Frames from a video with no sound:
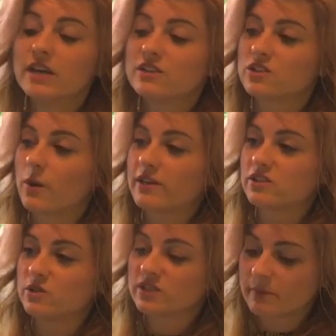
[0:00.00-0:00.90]
So I
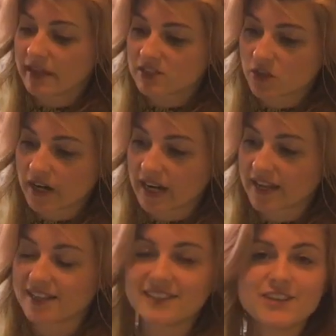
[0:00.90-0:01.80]
just use the baster and I
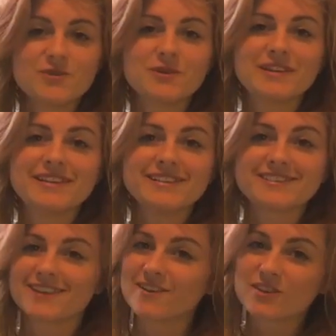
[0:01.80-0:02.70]
continually
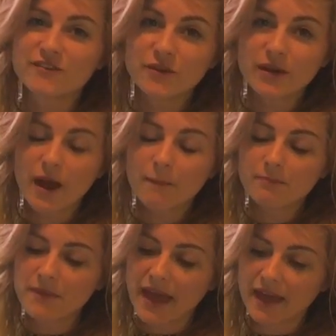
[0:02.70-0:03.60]
suck the food
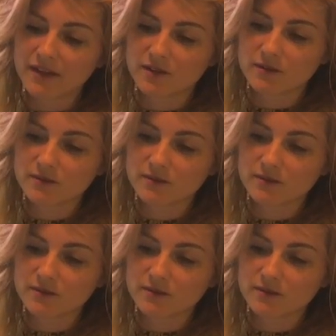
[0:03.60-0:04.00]
up and